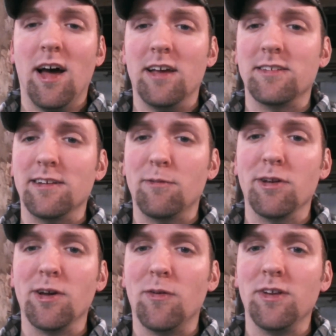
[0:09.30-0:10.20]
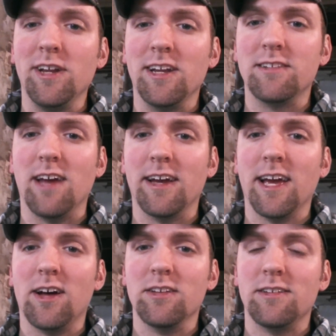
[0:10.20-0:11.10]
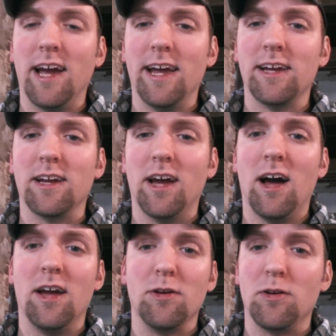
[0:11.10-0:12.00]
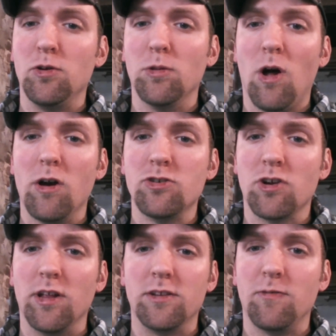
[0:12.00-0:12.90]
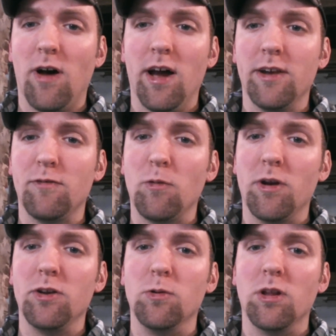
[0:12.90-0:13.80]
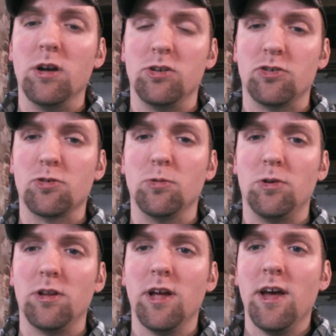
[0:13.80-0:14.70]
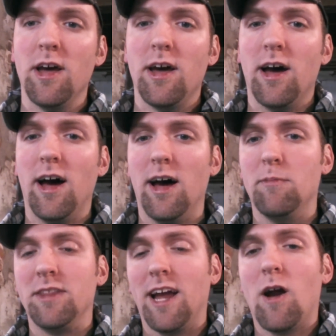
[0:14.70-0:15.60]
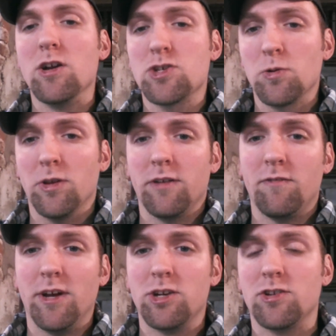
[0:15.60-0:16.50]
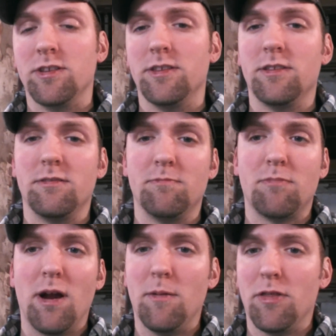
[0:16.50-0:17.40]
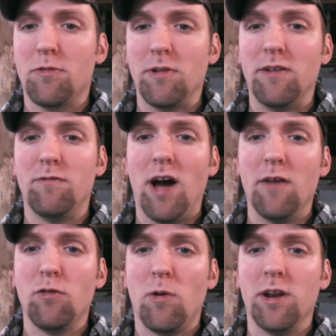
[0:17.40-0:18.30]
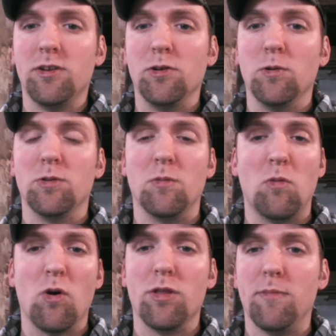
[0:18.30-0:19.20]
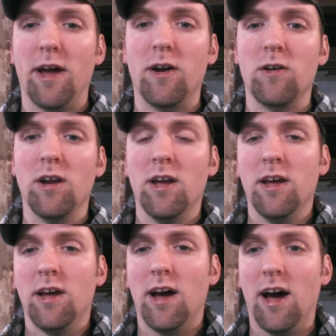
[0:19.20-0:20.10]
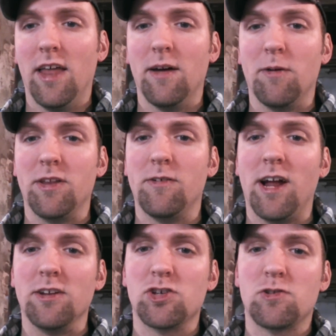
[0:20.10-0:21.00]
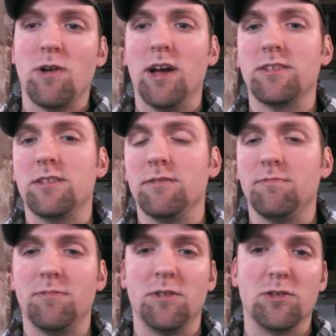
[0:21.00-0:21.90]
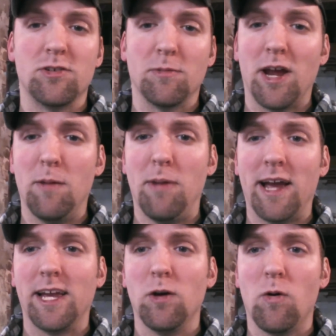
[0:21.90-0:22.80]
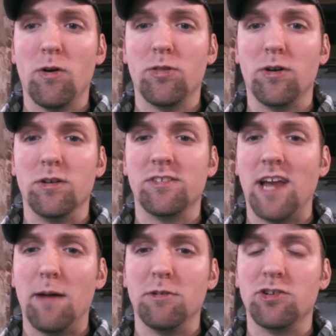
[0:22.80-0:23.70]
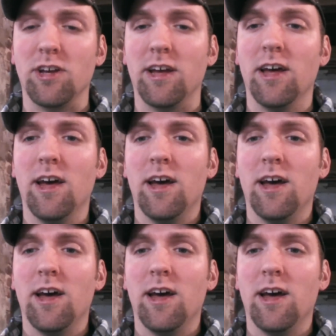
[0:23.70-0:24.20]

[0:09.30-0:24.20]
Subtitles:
so you really only need a 10-gallon tank. You can do larger, that's fine if you want to do a larger school, but they are a schooling fish. Probably about 3 to 5 you want to do, the more the better. That way they're not as stressed. There's some kind of pecking order they'll establish it.